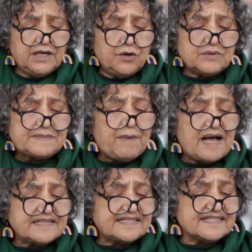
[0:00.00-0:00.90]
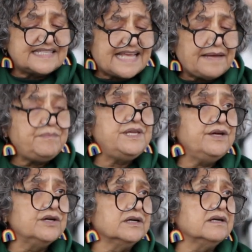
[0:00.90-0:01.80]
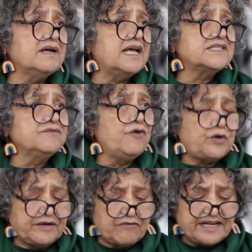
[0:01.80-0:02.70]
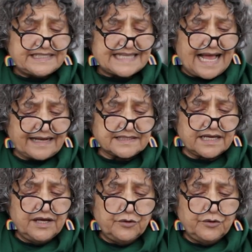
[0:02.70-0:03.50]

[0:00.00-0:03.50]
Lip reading: was passed the same year as the Voting Rights Act,